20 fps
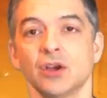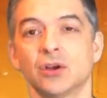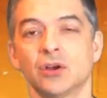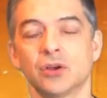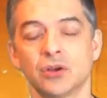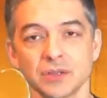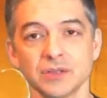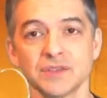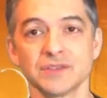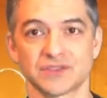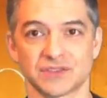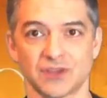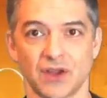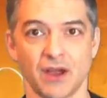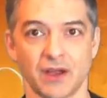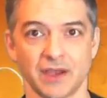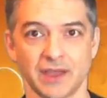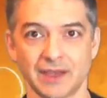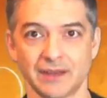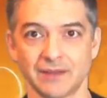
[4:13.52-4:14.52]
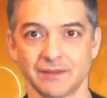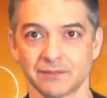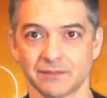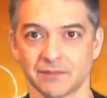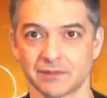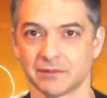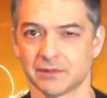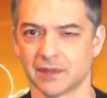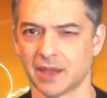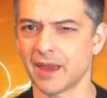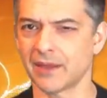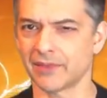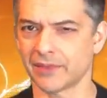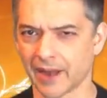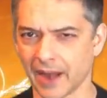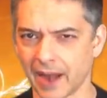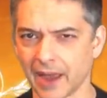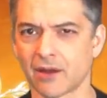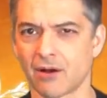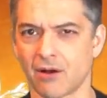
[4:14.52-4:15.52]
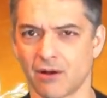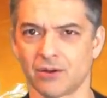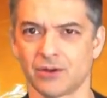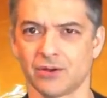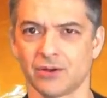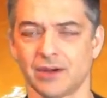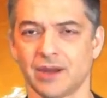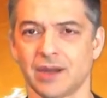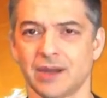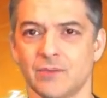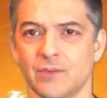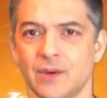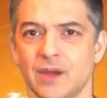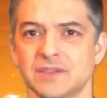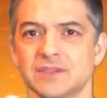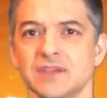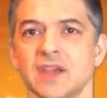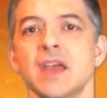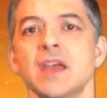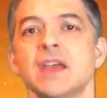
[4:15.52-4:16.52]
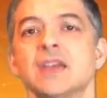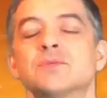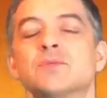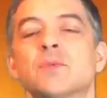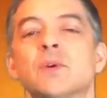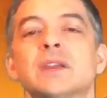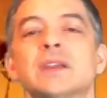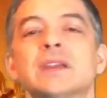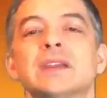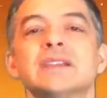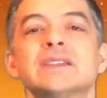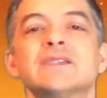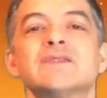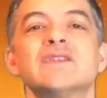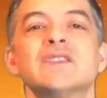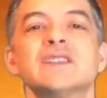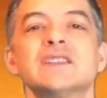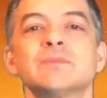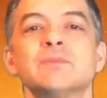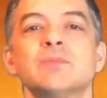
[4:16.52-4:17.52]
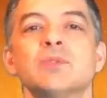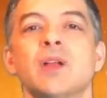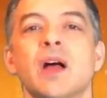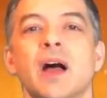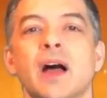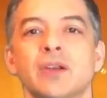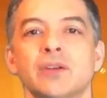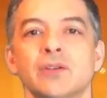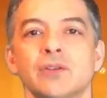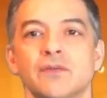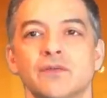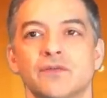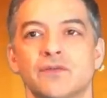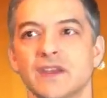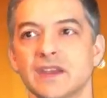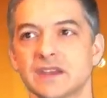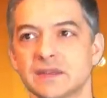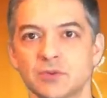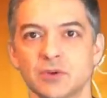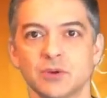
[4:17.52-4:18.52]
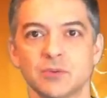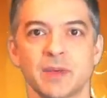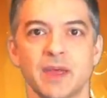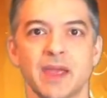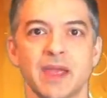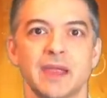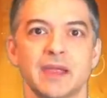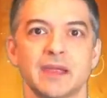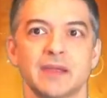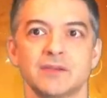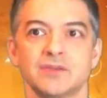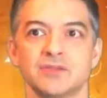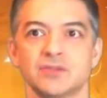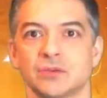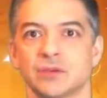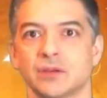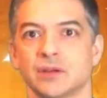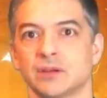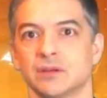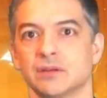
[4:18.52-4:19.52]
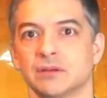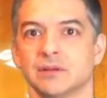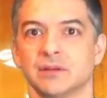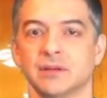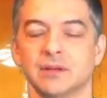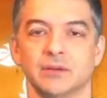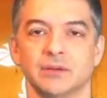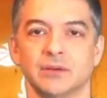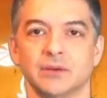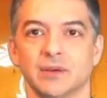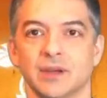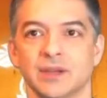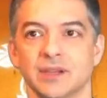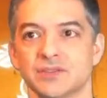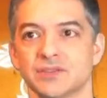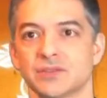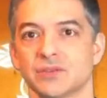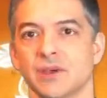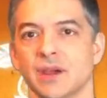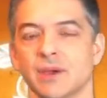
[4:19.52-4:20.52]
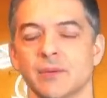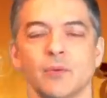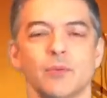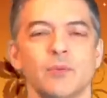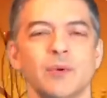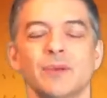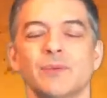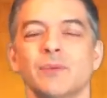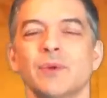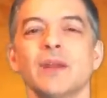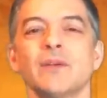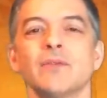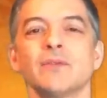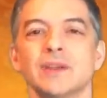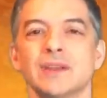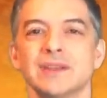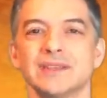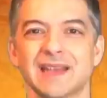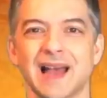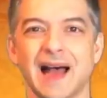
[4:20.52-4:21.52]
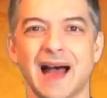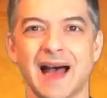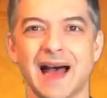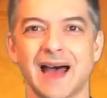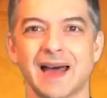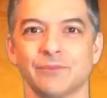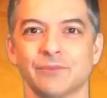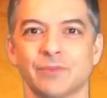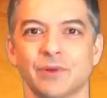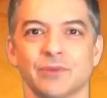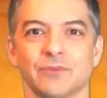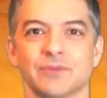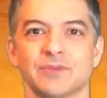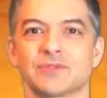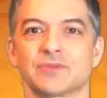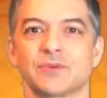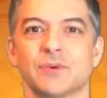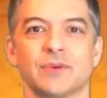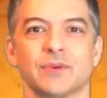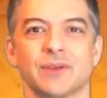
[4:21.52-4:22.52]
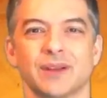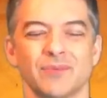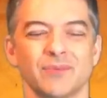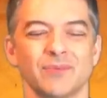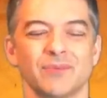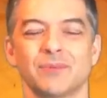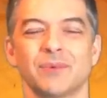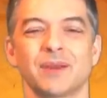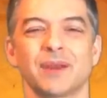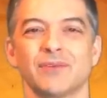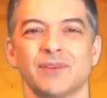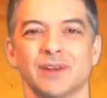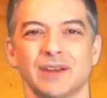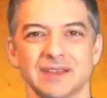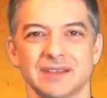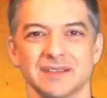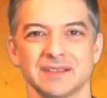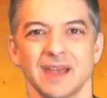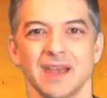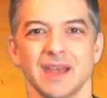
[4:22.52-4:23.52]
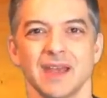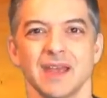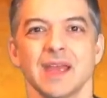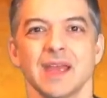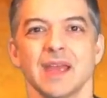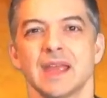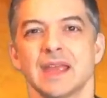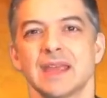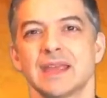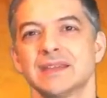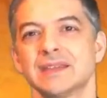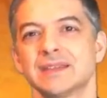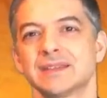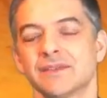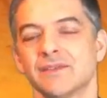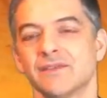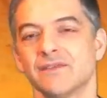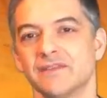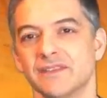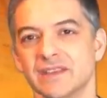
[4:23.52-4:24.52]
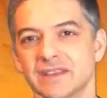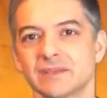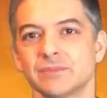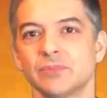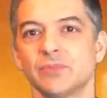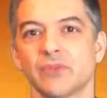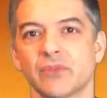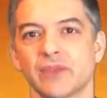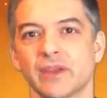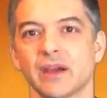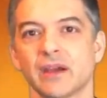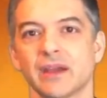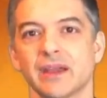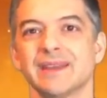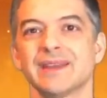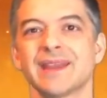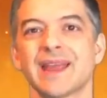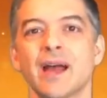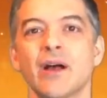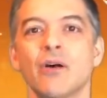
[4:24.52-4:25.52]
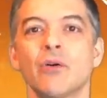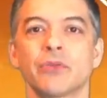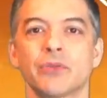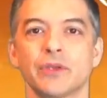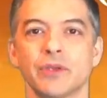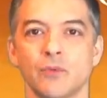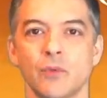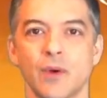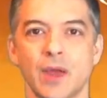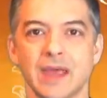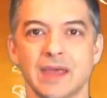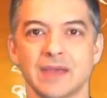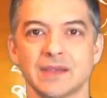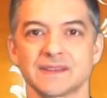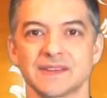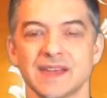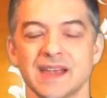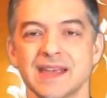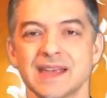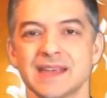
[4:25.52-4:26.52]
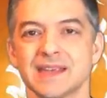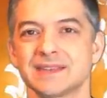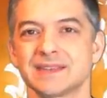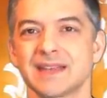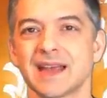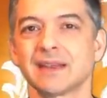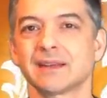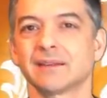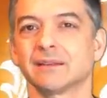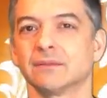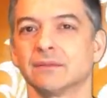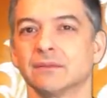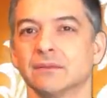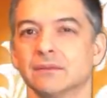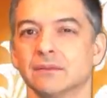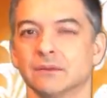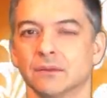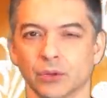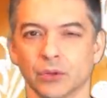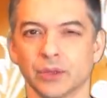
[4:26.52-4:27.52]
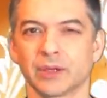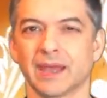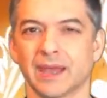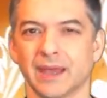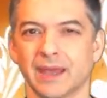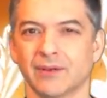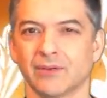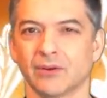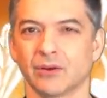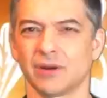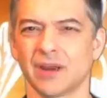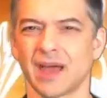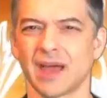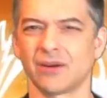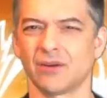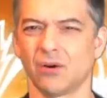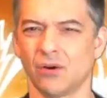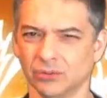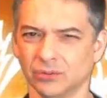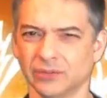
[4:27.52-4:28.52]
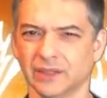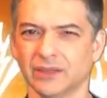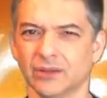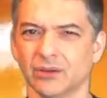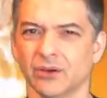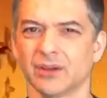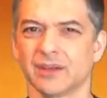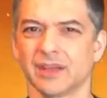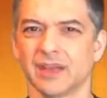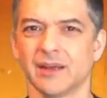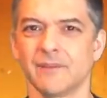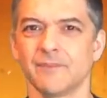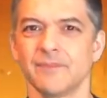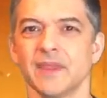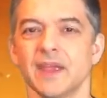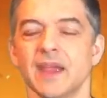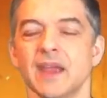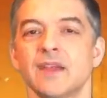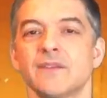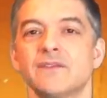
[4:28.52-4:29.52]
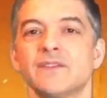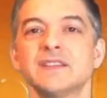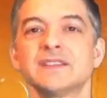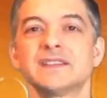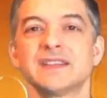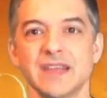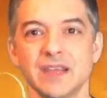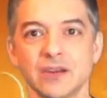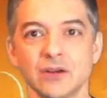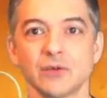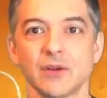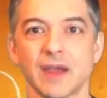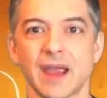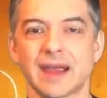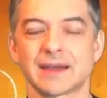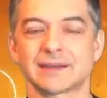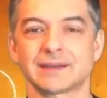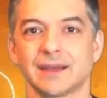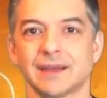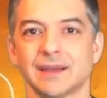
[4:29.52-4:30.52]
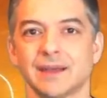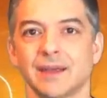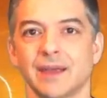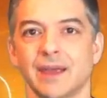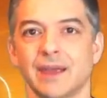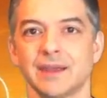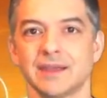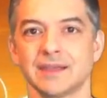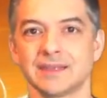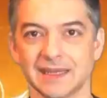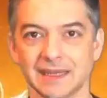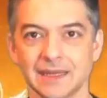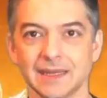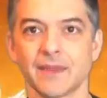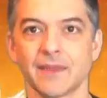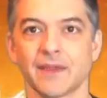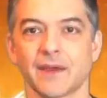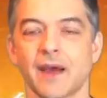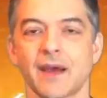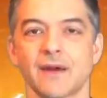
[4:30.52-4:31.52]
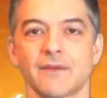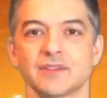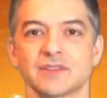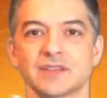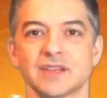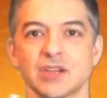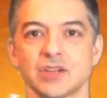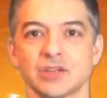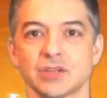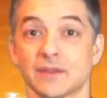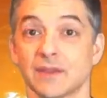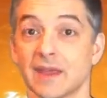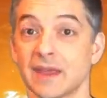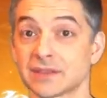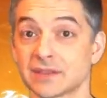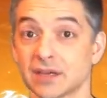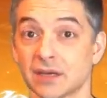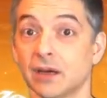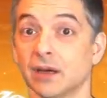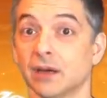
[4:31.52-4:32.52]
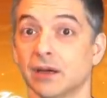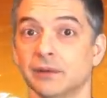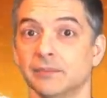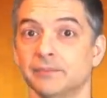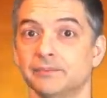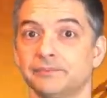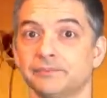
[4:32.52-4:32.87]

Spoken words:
Good stalking, so the kind that I call good anyways, is when he's visible on your Facebook page or in, you know, your Instagram or whatever he's on, whether he's Twittering, whatever it is. He's visible there in healthy ways. He's not lurking or not only lurking. If he's interacting and he's in on the conversation, that's good.